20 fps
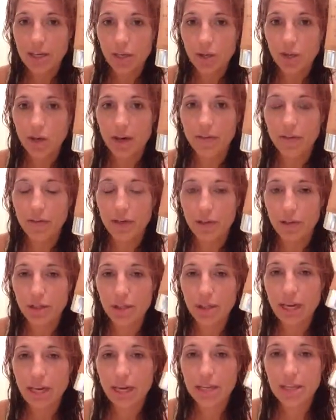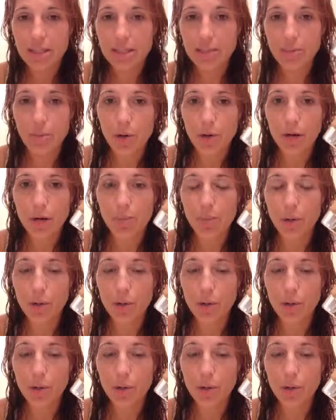It's great for your skin. Someone had